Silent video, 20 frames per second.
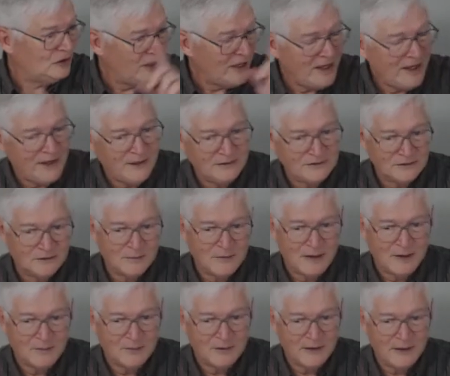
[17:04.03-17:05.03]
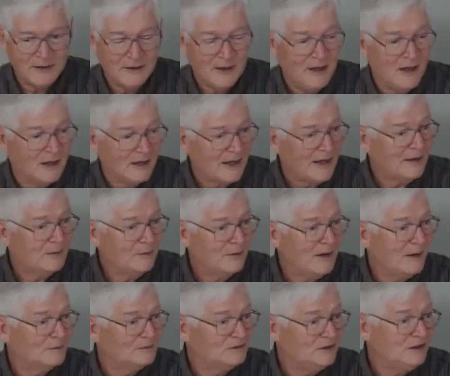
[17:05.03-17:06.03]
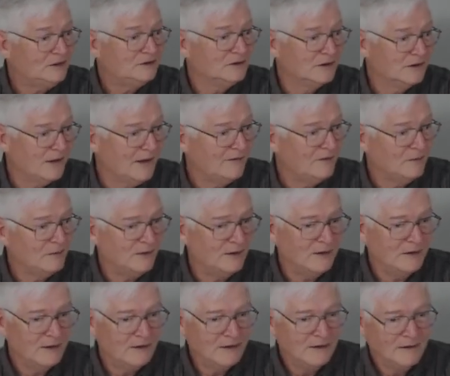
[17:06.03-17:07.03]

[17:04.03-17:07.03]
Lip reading: change in my plan. Like when I was teaching government,